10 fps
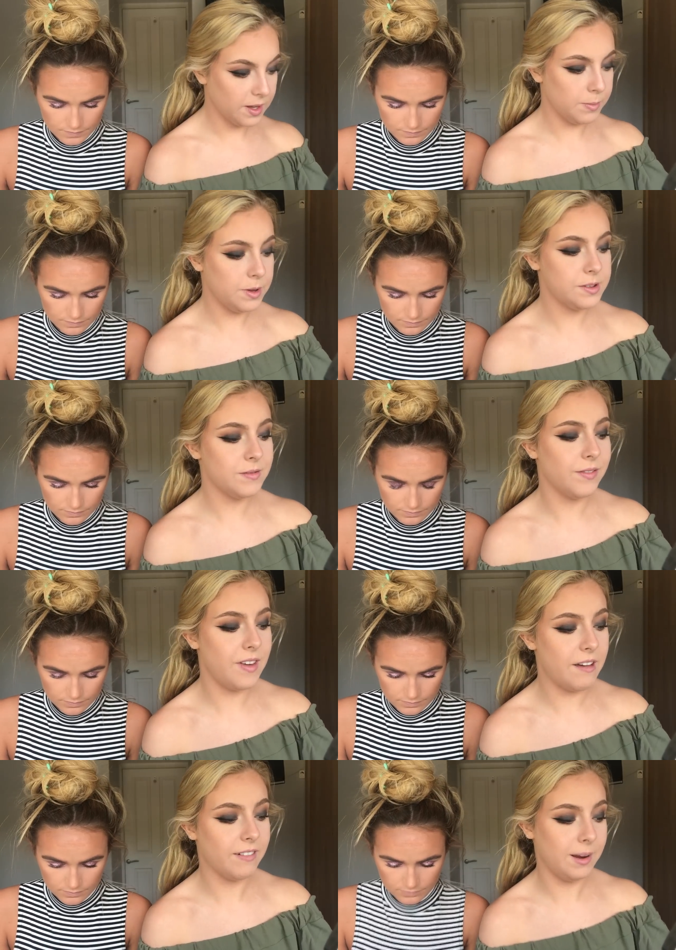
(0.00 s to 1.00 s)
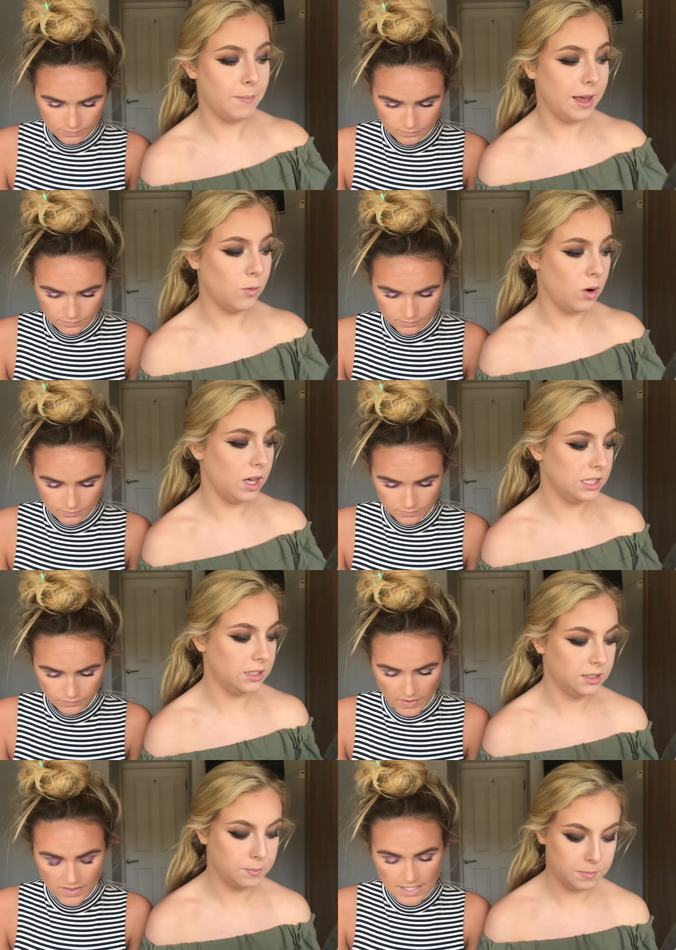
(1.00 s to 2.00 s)
Speaker 1: I'm using very big
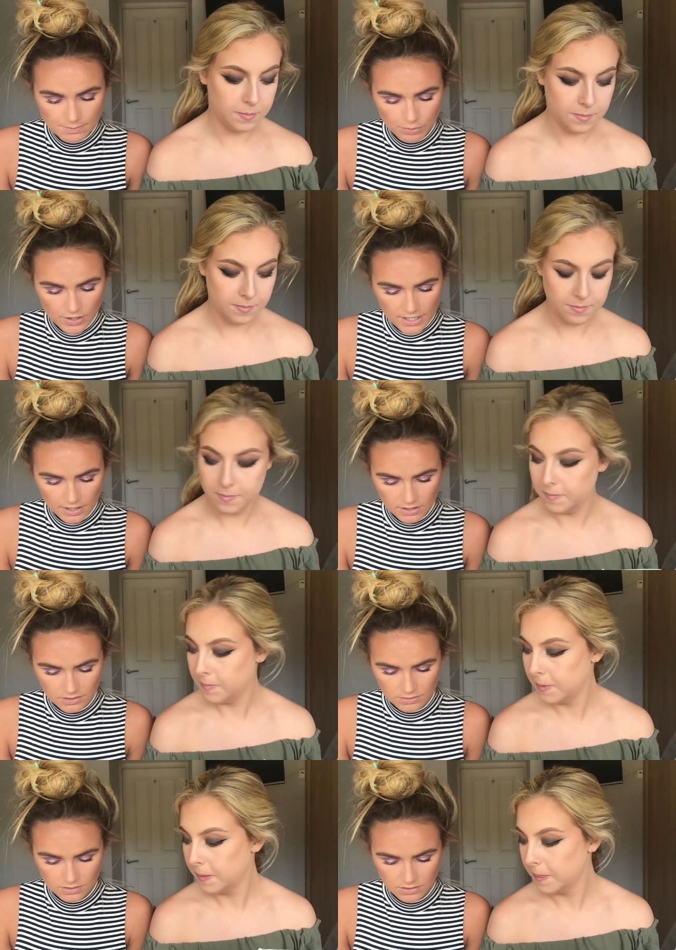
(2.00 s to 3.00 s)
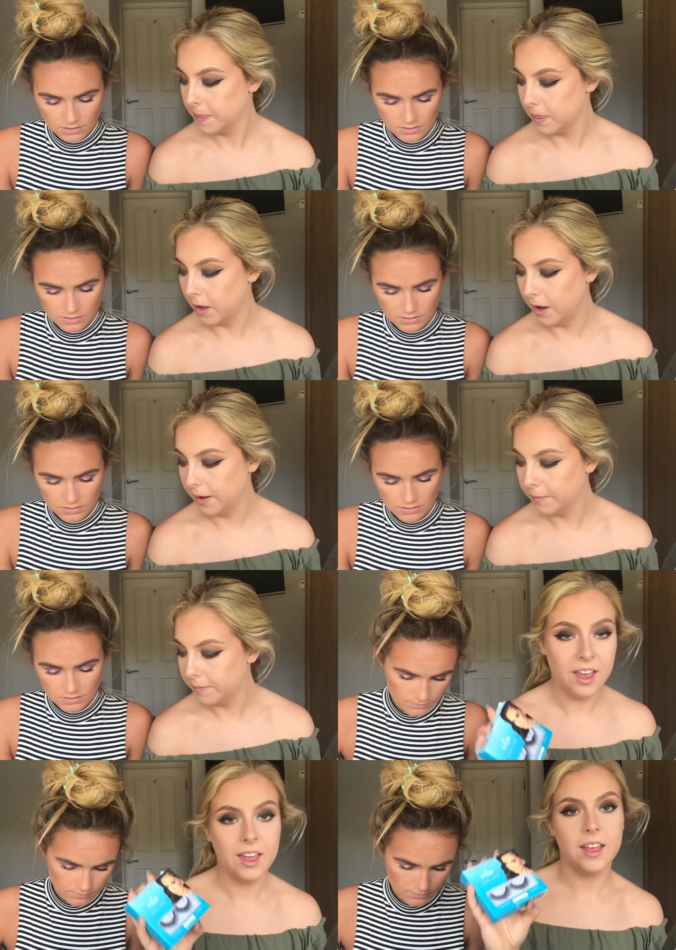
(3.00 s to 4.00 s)
ones. Are these pre-glued? No.
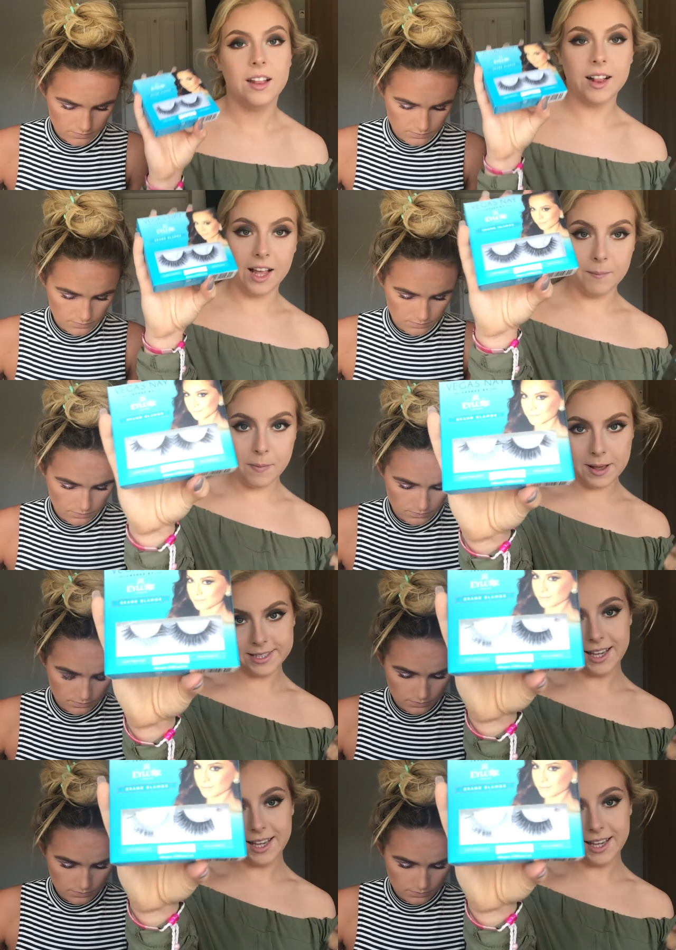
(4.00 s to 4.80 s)
I'm a bit